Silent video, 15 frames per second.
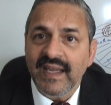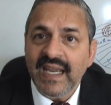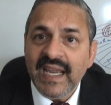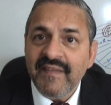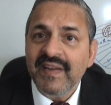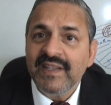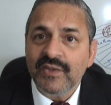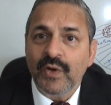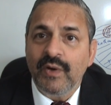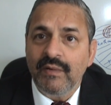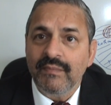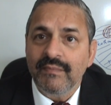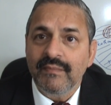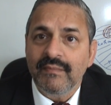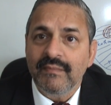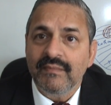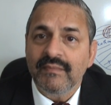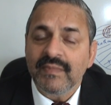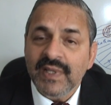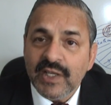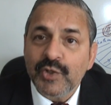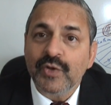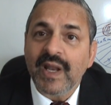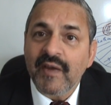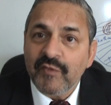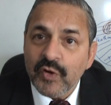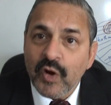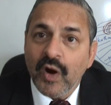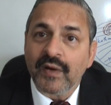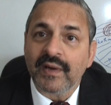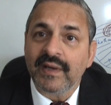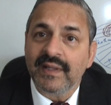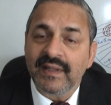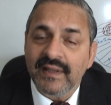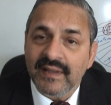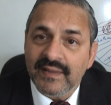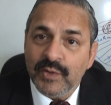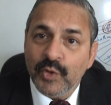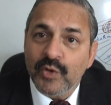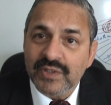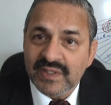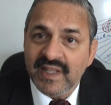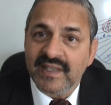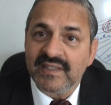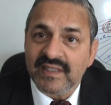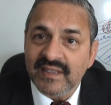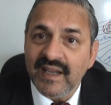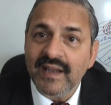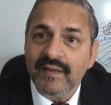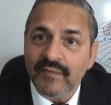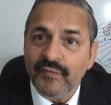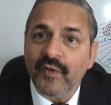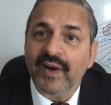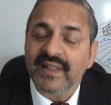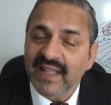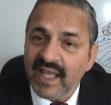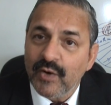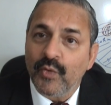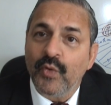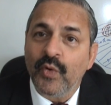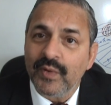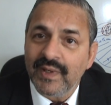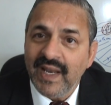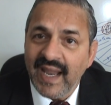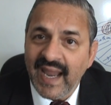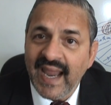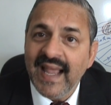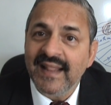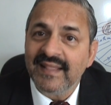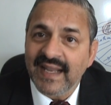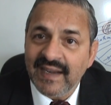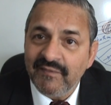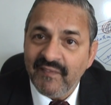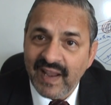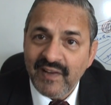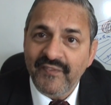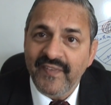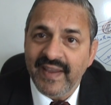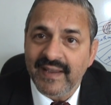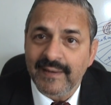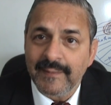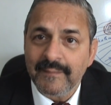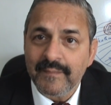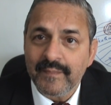even though they should have gotten those things done for their own health and welfare.